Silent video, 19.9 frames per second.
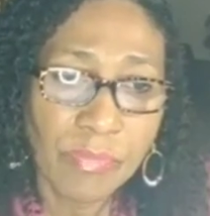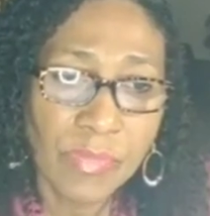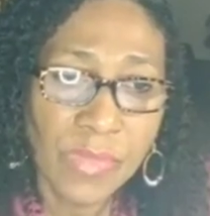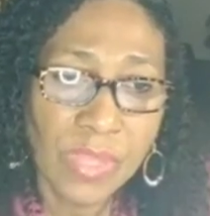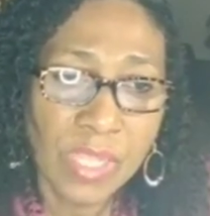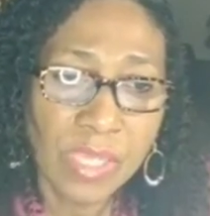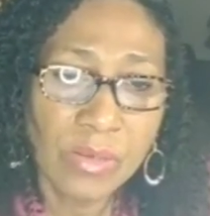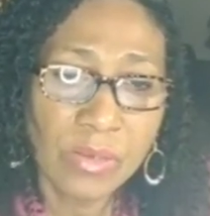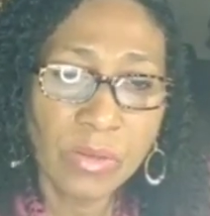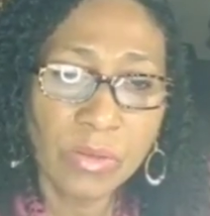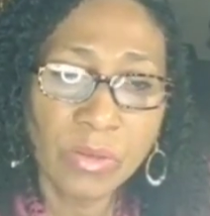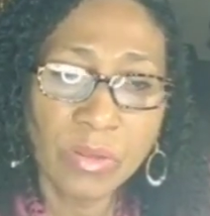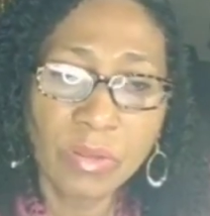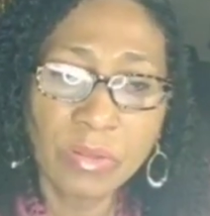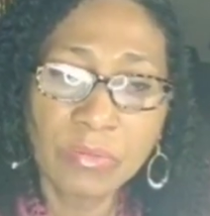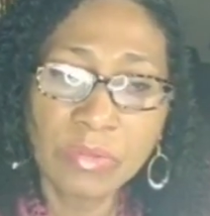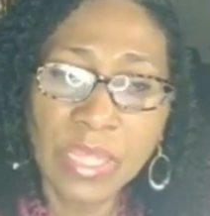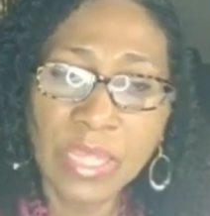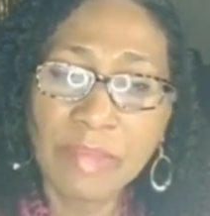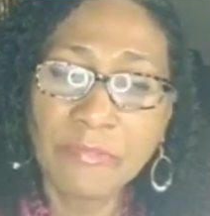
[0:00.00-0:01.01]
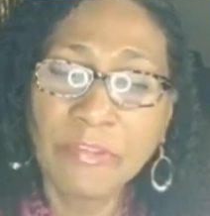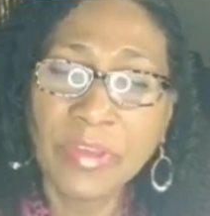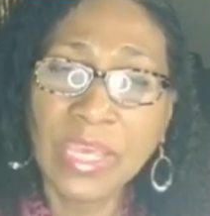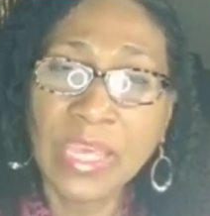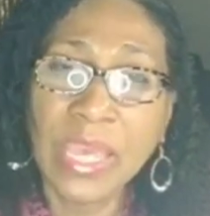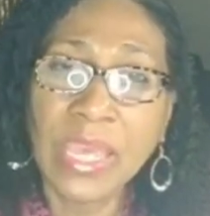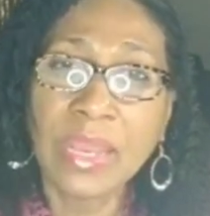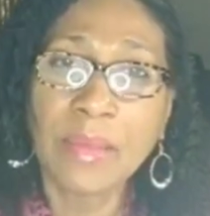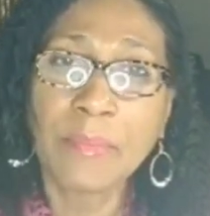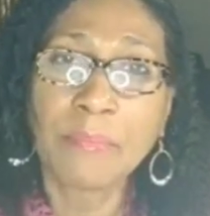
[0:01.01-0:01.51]
you know, if I
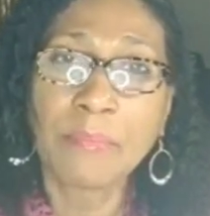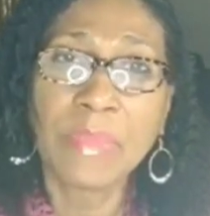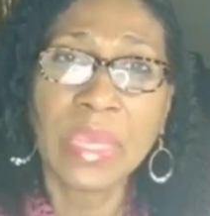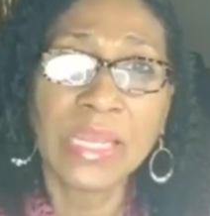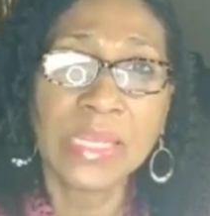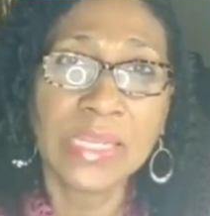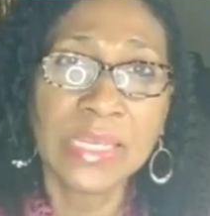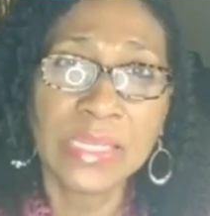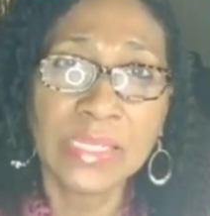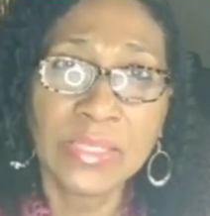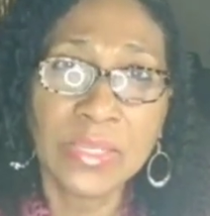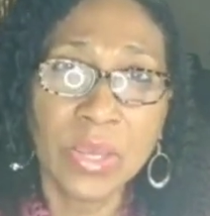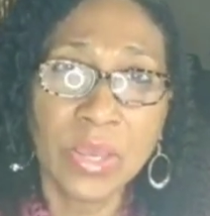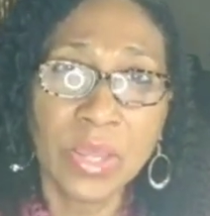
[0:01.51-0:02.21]
get $1 million,